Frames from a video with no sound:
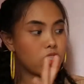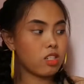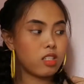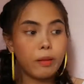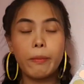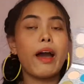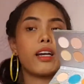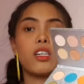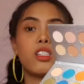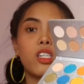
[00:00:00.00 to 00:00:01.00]
just the
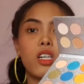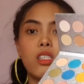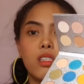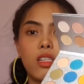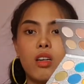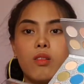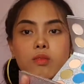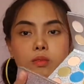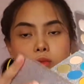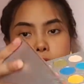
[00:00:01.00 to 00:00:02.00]
packaging itself,
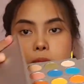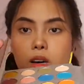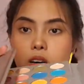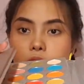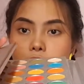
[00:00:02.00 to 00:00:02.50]
diba?